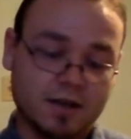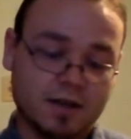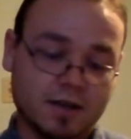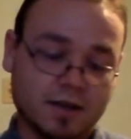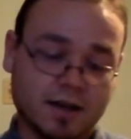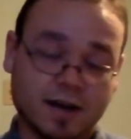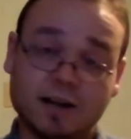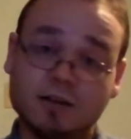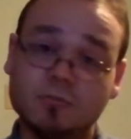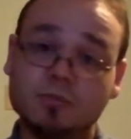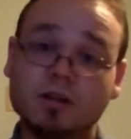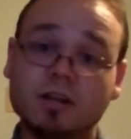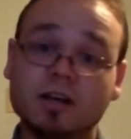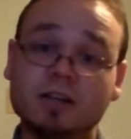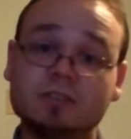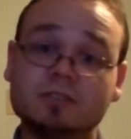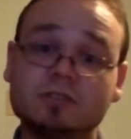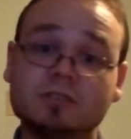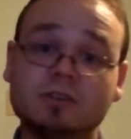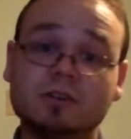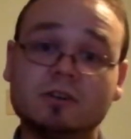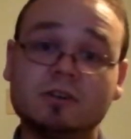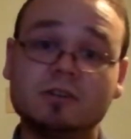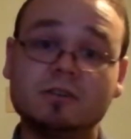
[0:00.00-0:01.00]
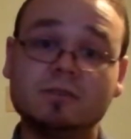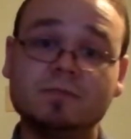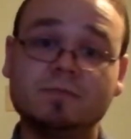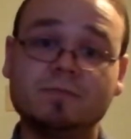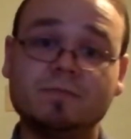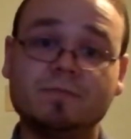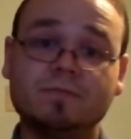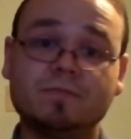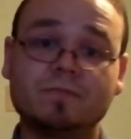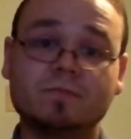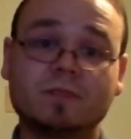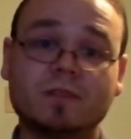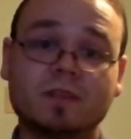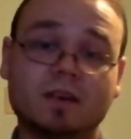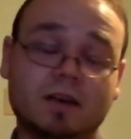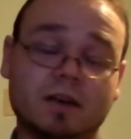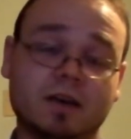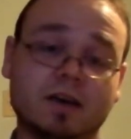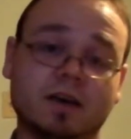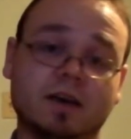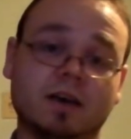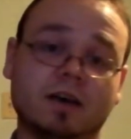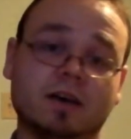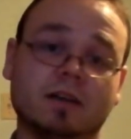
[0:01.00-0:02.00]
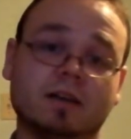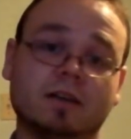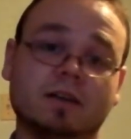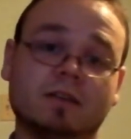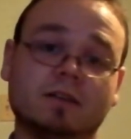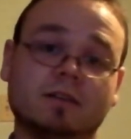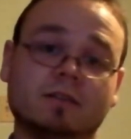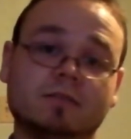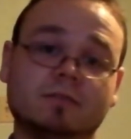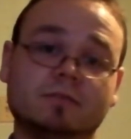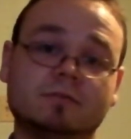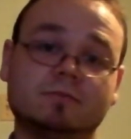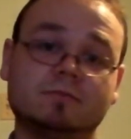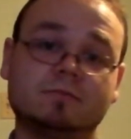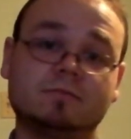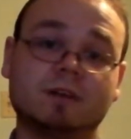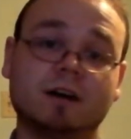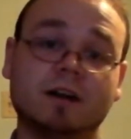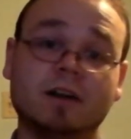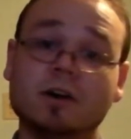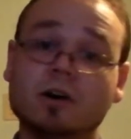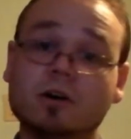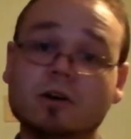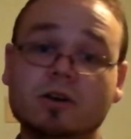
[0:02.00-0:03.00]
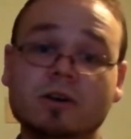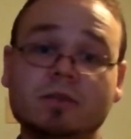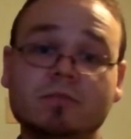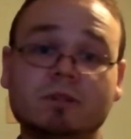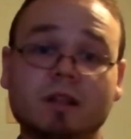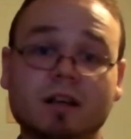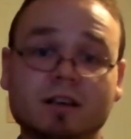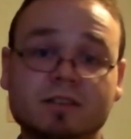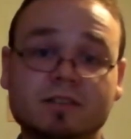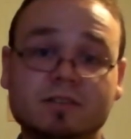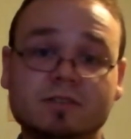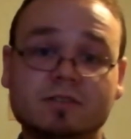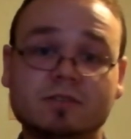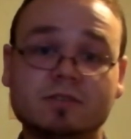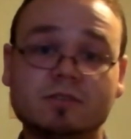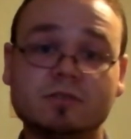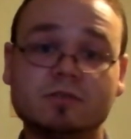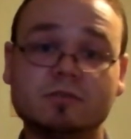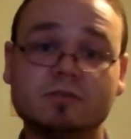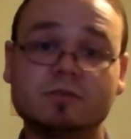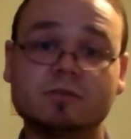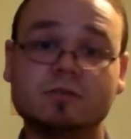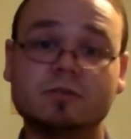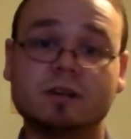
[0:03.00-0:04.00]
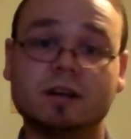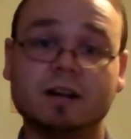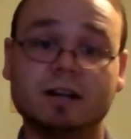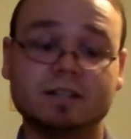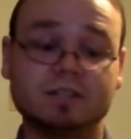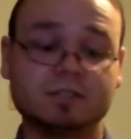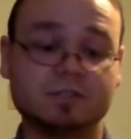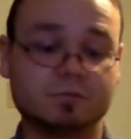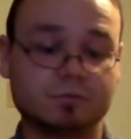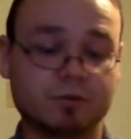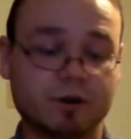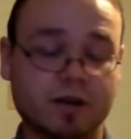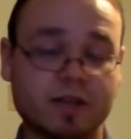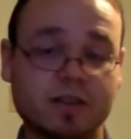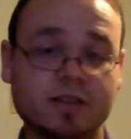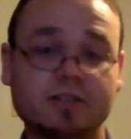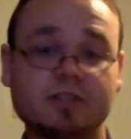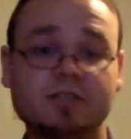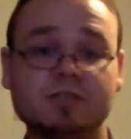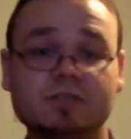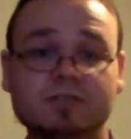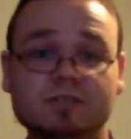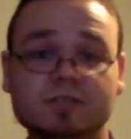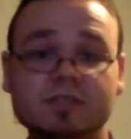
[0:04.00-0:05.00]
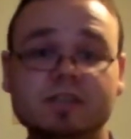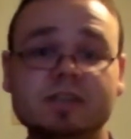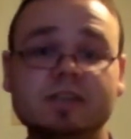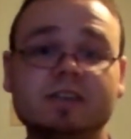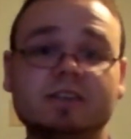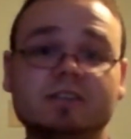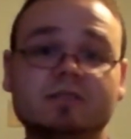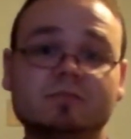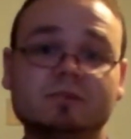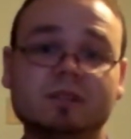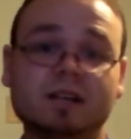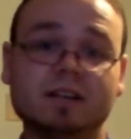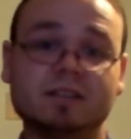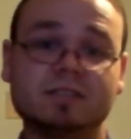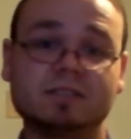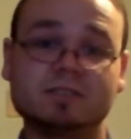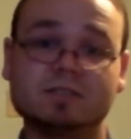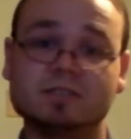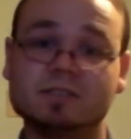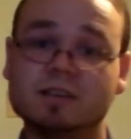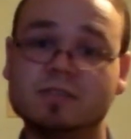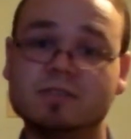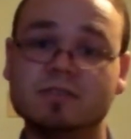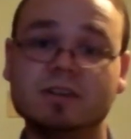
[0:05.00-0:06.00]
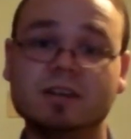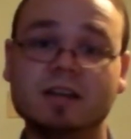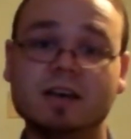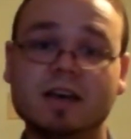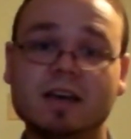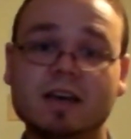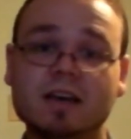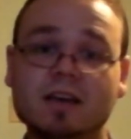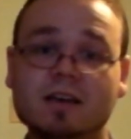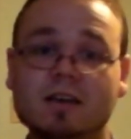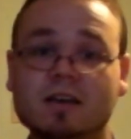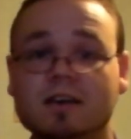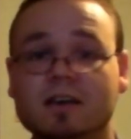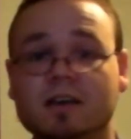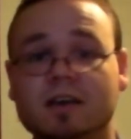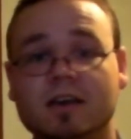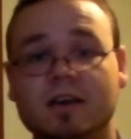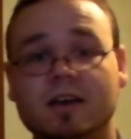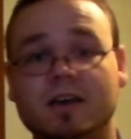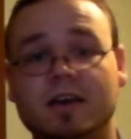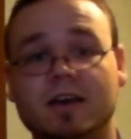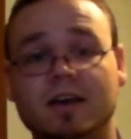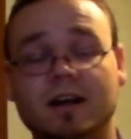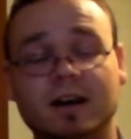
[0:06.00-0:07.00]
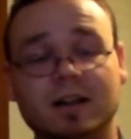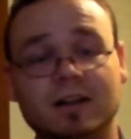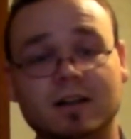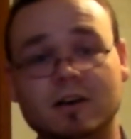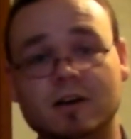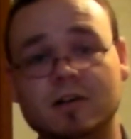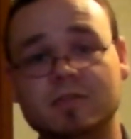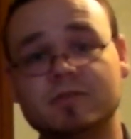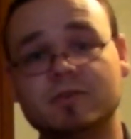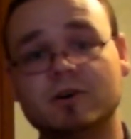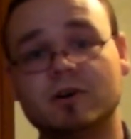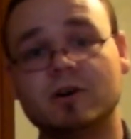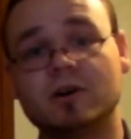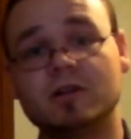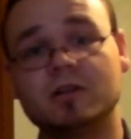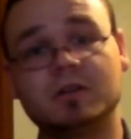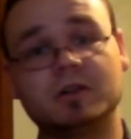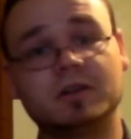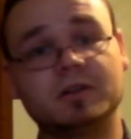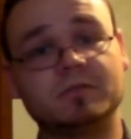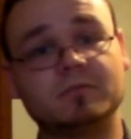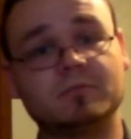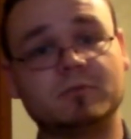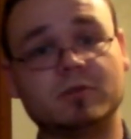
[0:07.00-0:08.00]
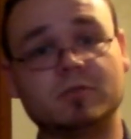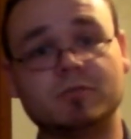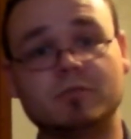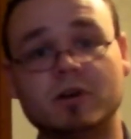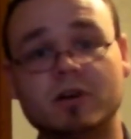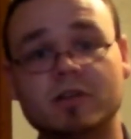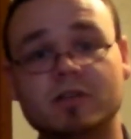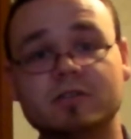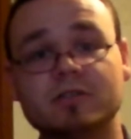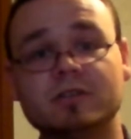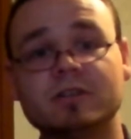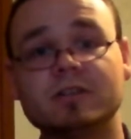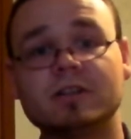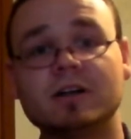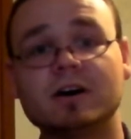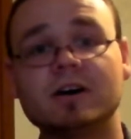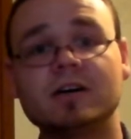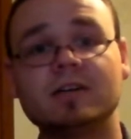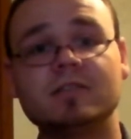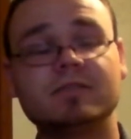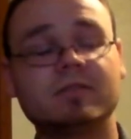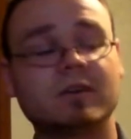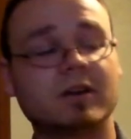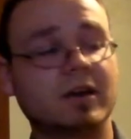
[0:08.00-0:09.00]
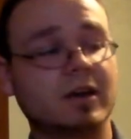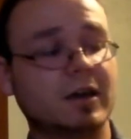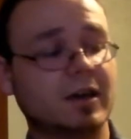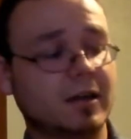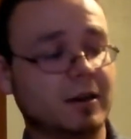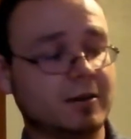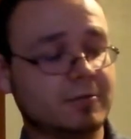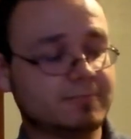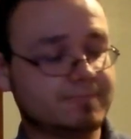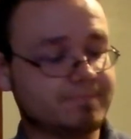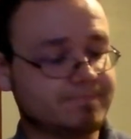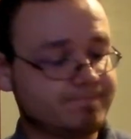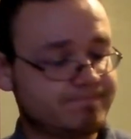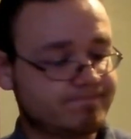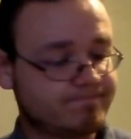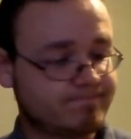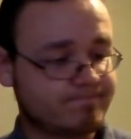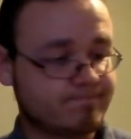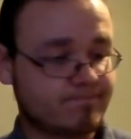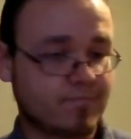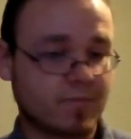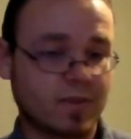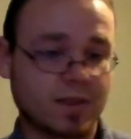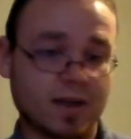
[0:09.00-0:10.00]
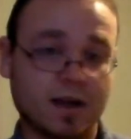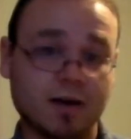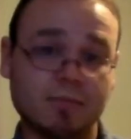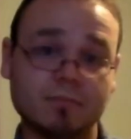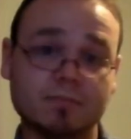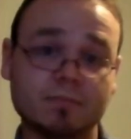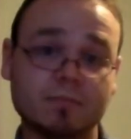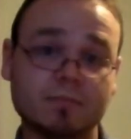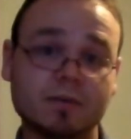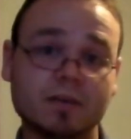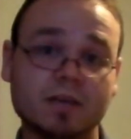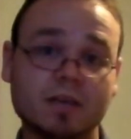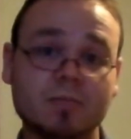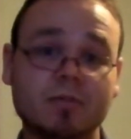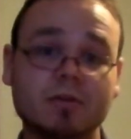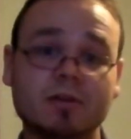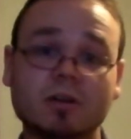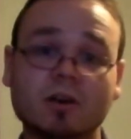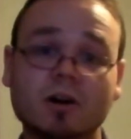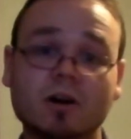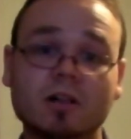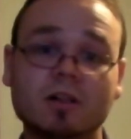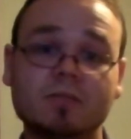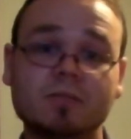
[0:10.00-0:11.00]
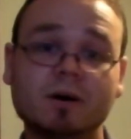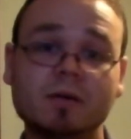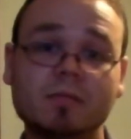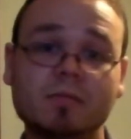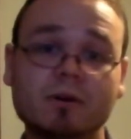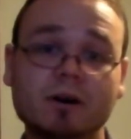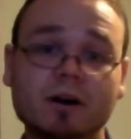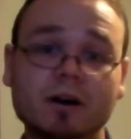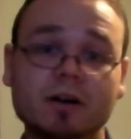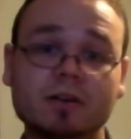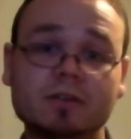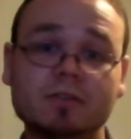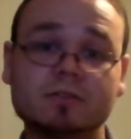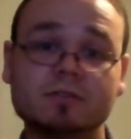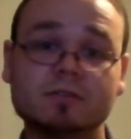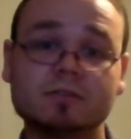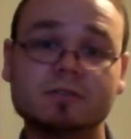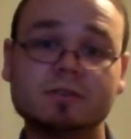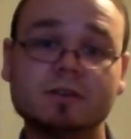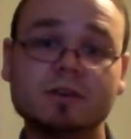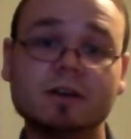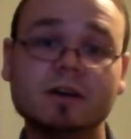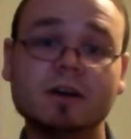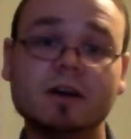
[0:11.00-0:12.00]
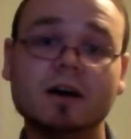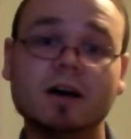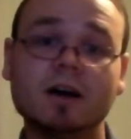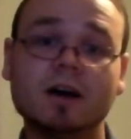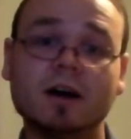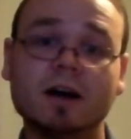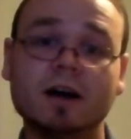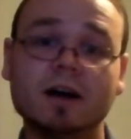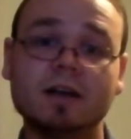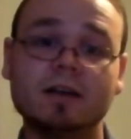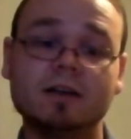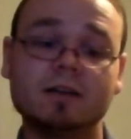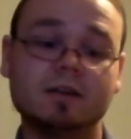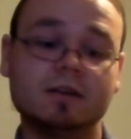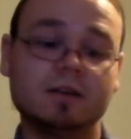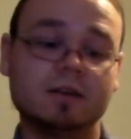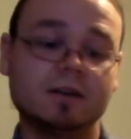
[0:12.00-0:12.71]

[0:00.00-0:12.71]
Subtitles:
God bless y'all, and I know he blesses you, and I just pray that you see his blessings every day. And I love y'all, and with brotherly love, and I'm keeping y'all in my prayers. Alright?